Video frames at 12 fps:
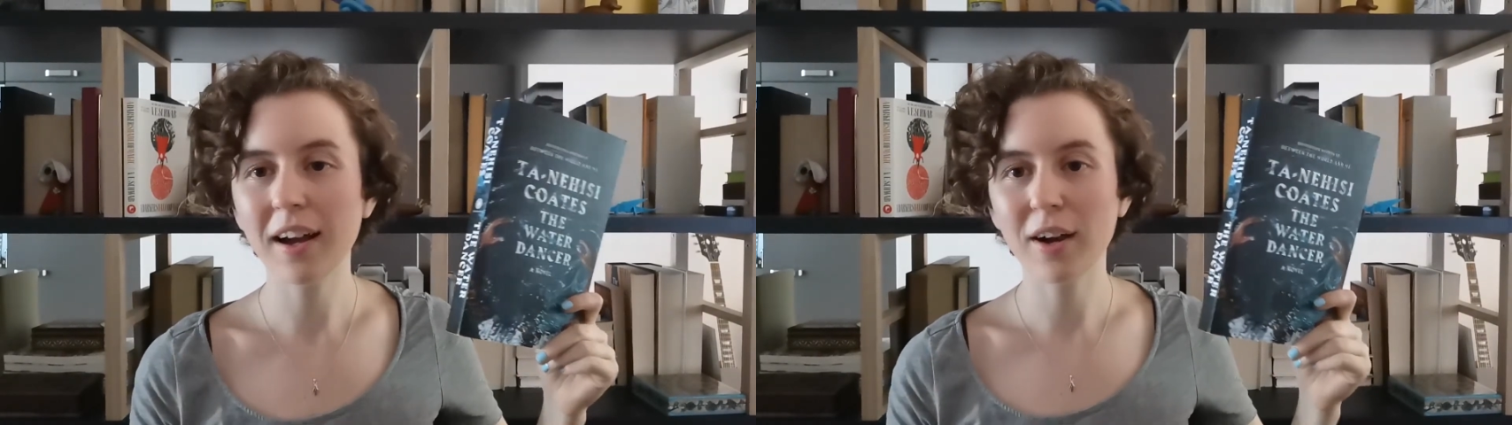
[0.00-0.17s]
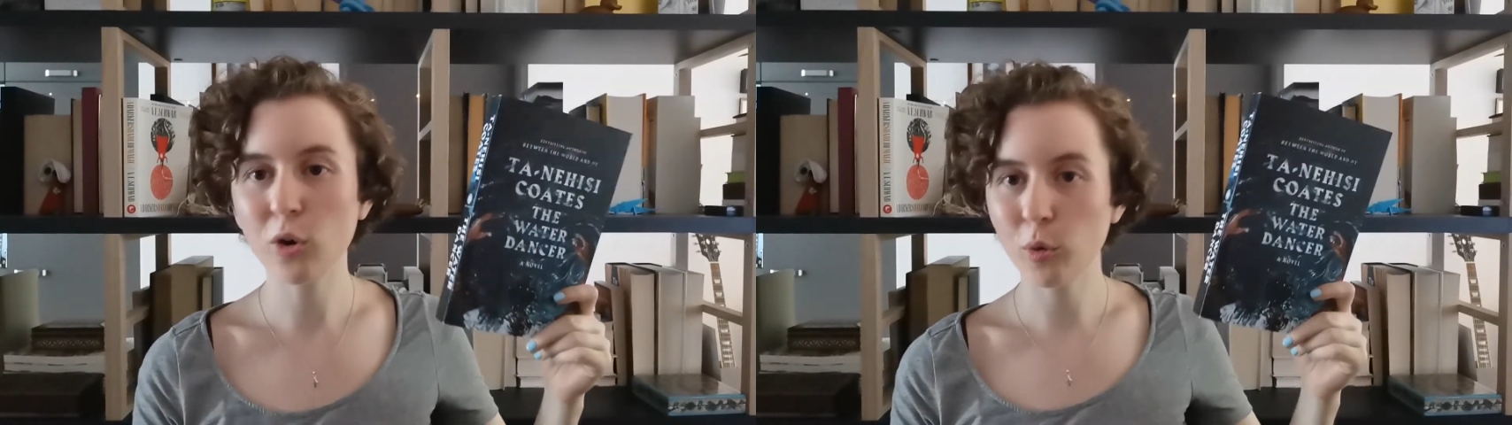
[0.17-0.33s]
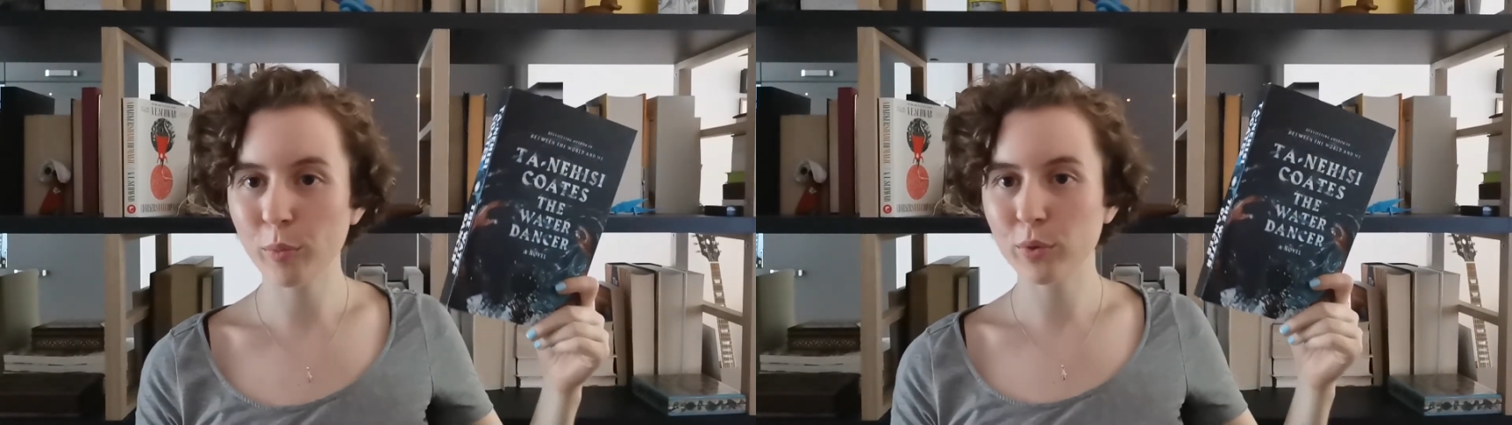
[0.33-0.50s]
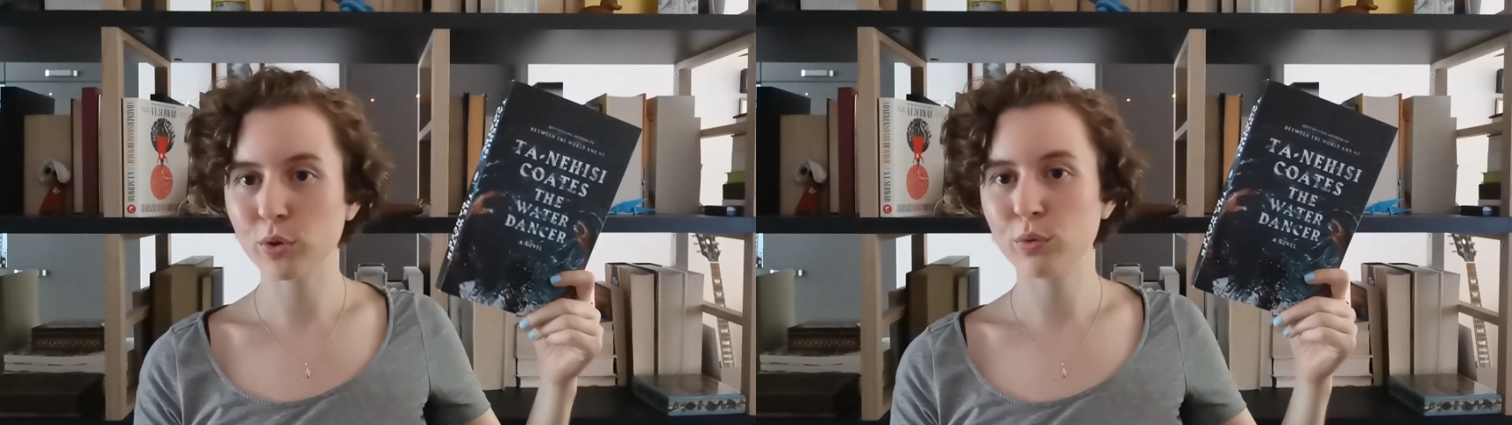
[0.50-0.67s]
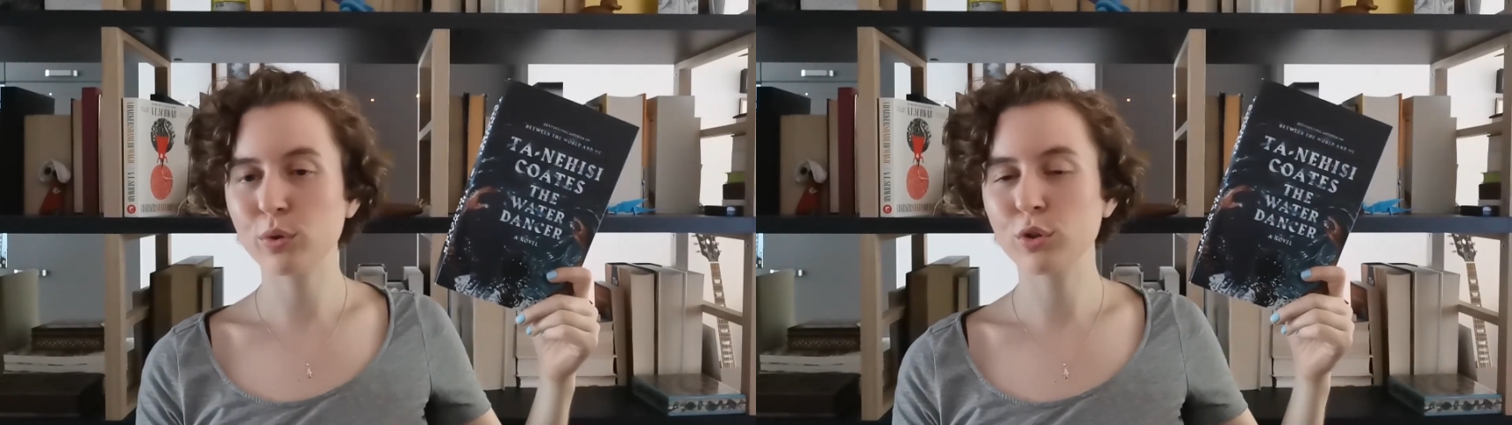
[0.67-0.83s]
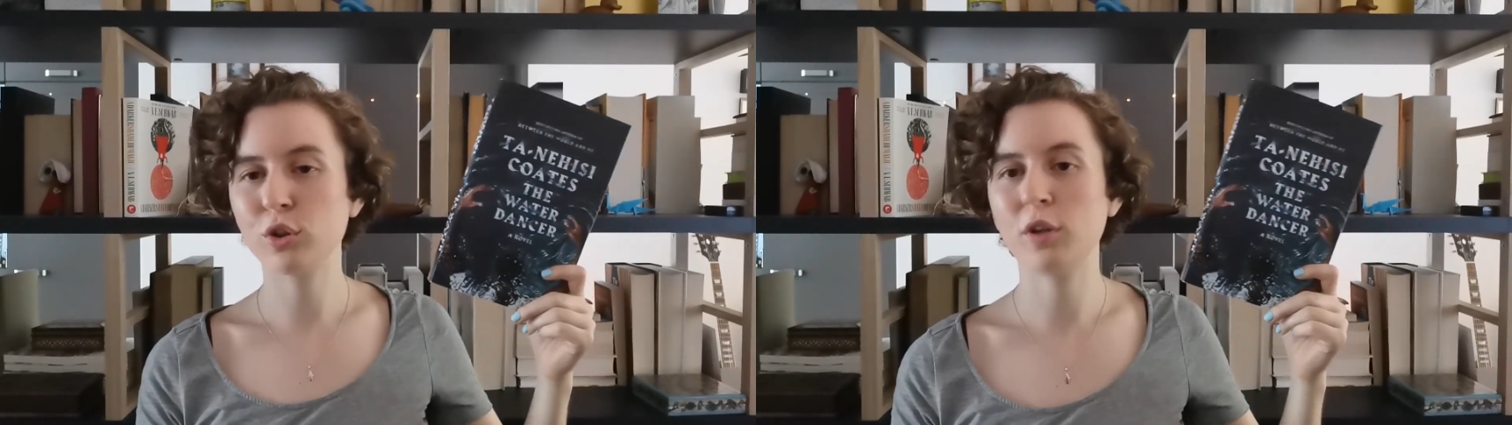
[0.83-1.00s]
I hope
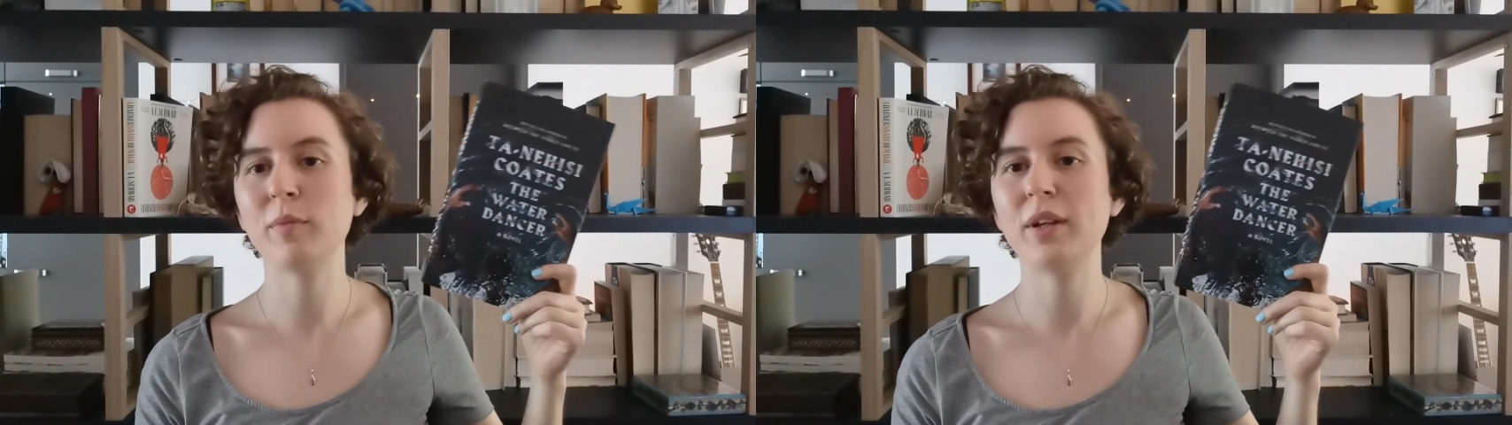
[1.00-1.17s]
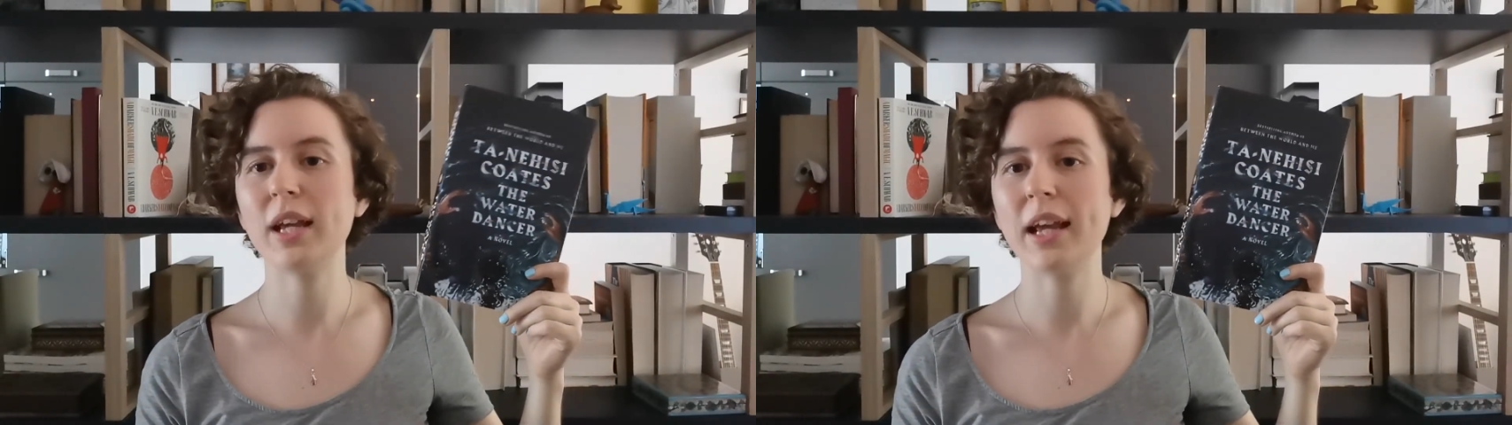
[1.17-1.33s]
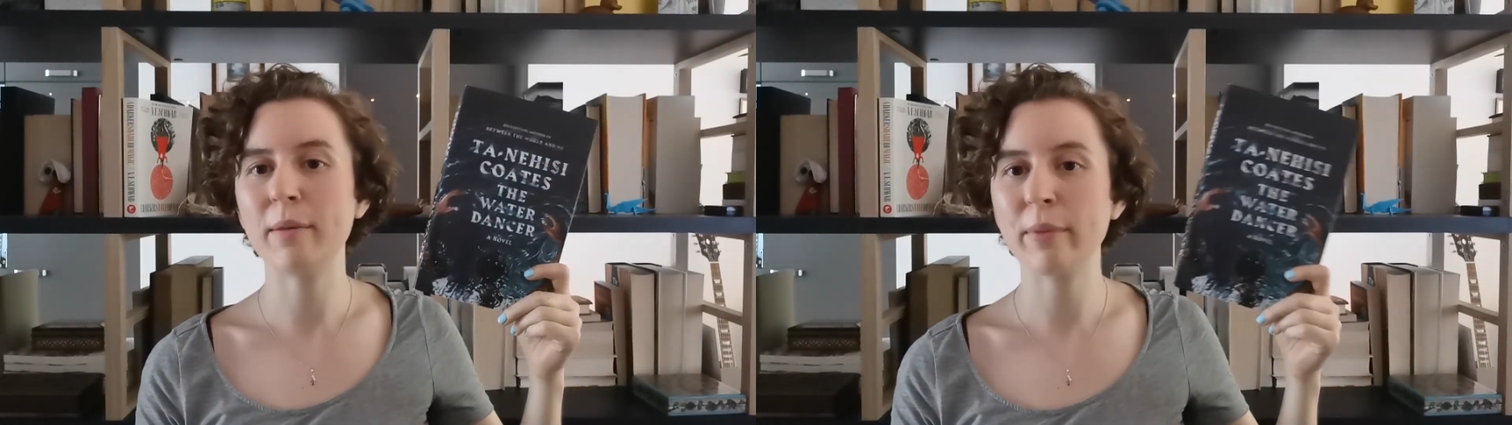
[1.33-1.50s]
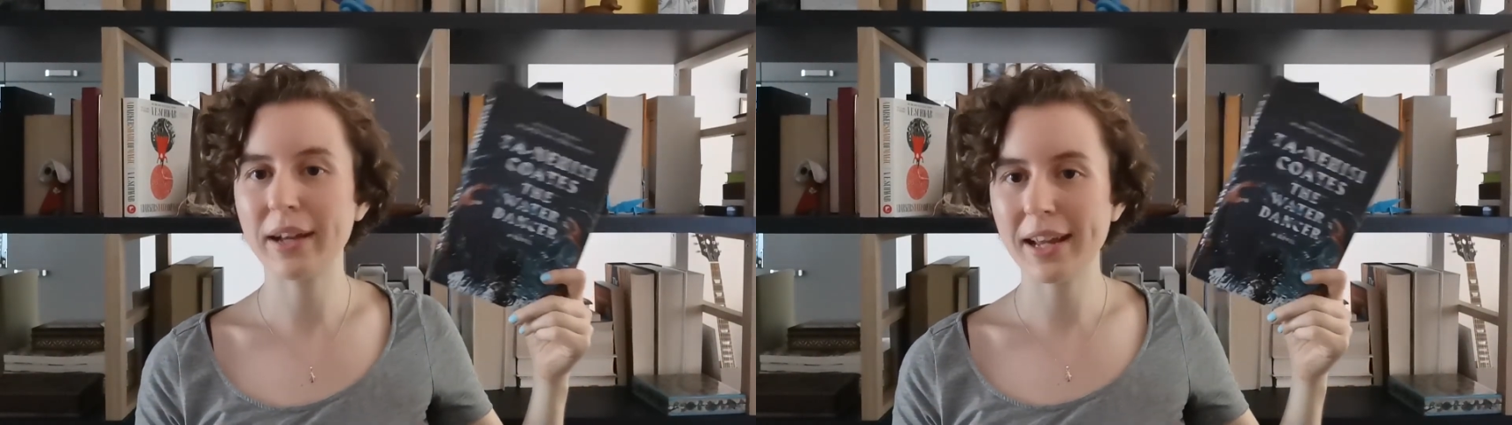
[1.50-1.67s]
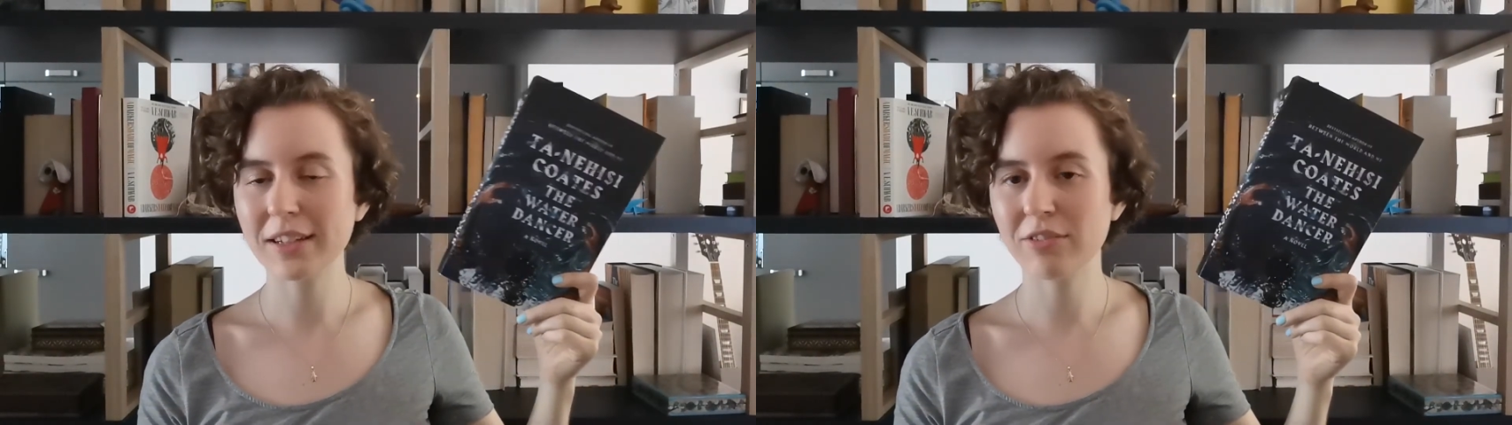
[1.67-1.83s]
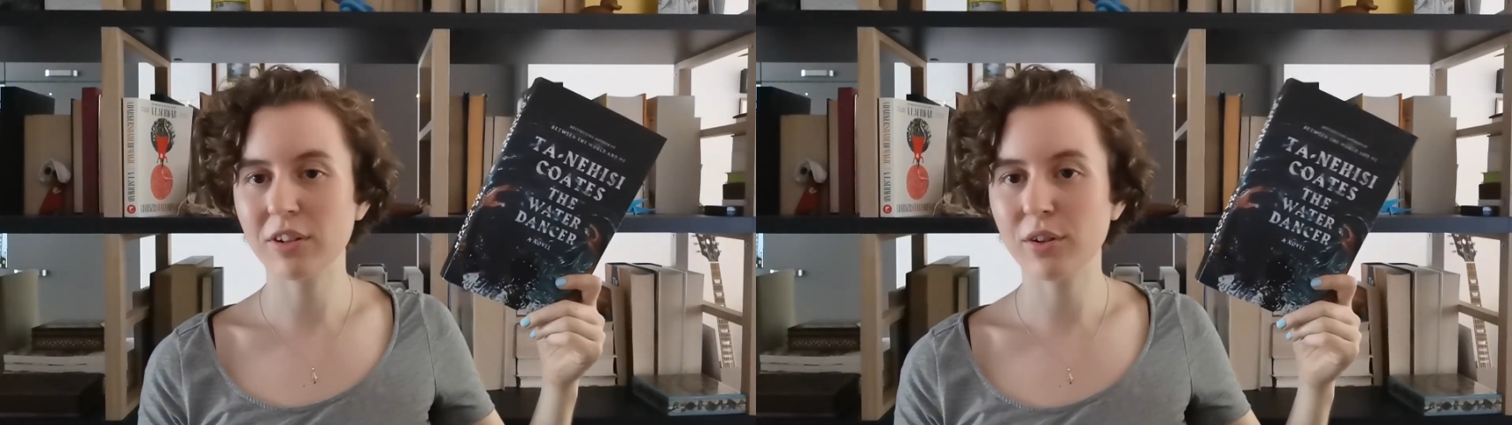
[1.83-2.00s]
you will join me in my
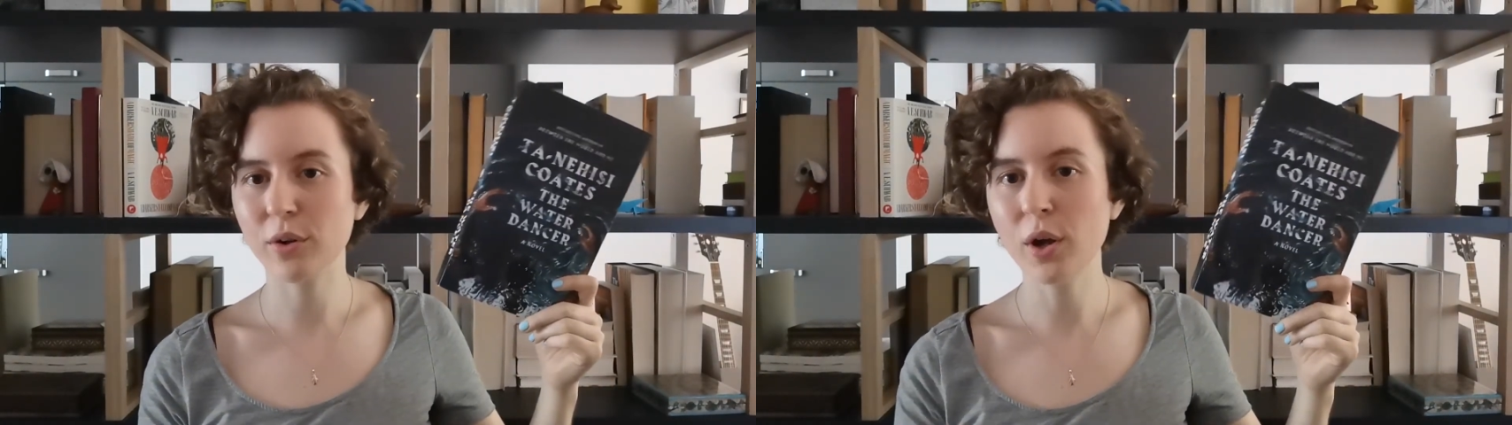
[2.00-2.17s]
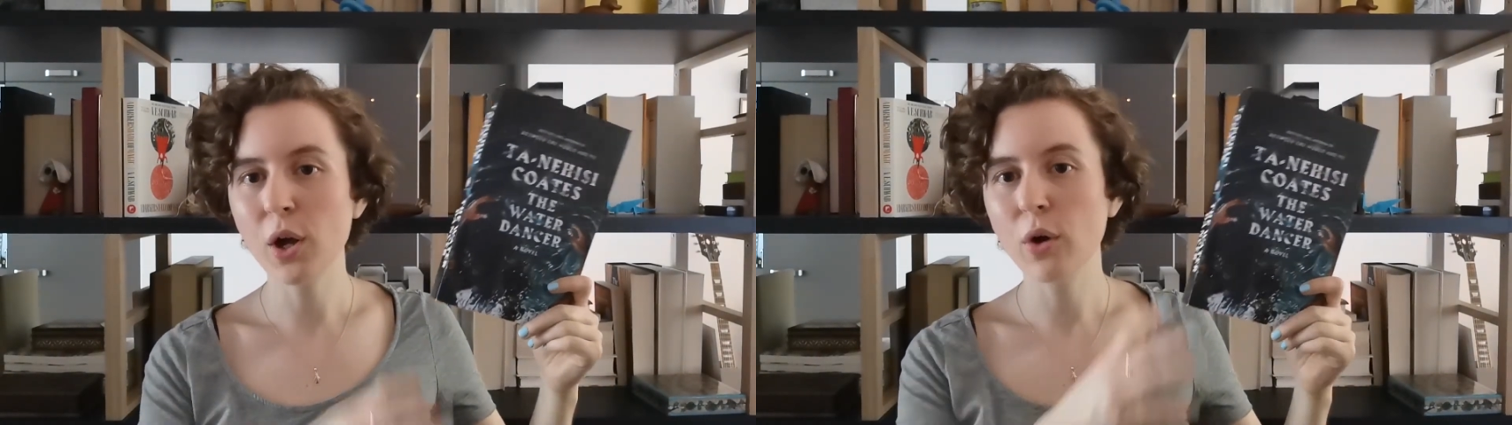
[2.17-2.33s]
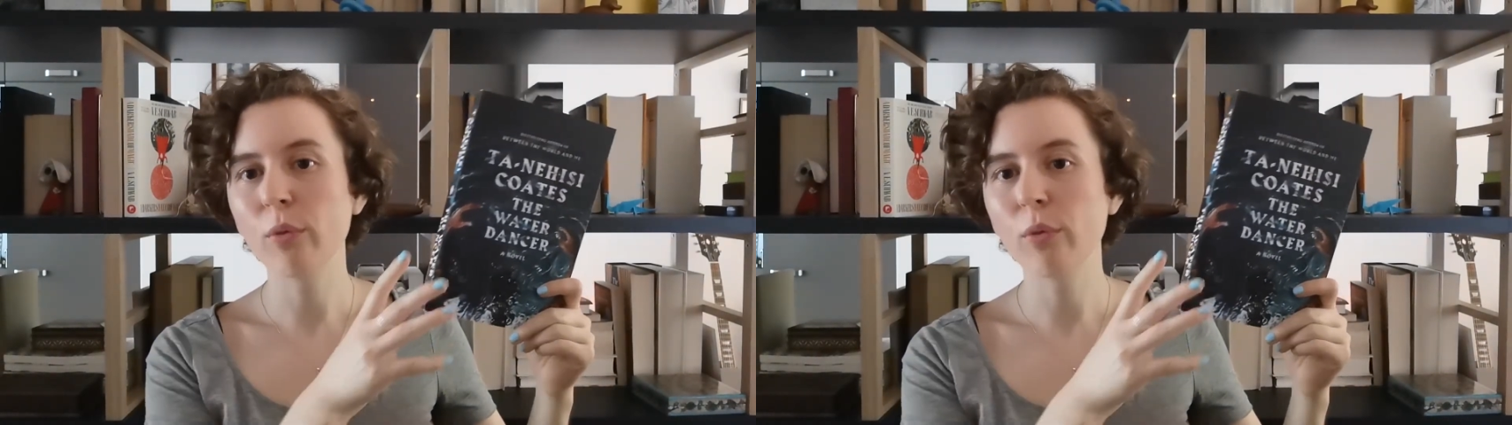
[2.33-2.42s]
next video,